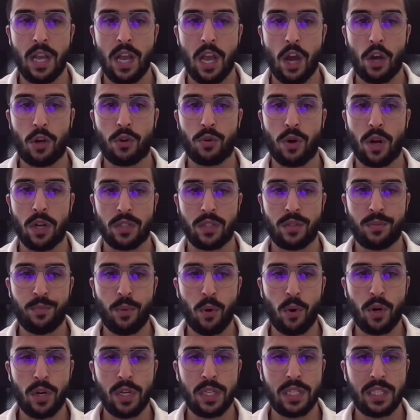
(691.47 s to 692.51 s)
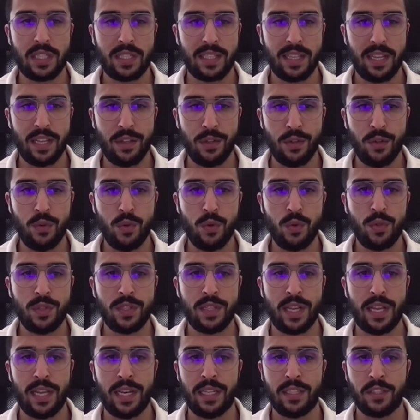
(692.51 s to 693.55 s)
Across sports, news,
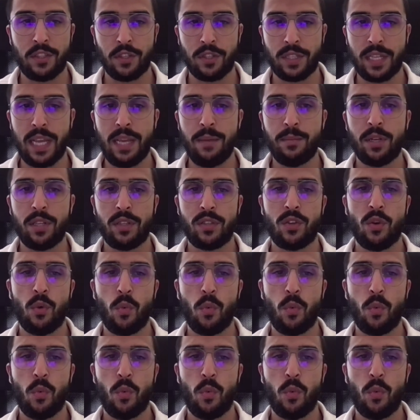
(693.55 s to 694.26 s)
and entertainment,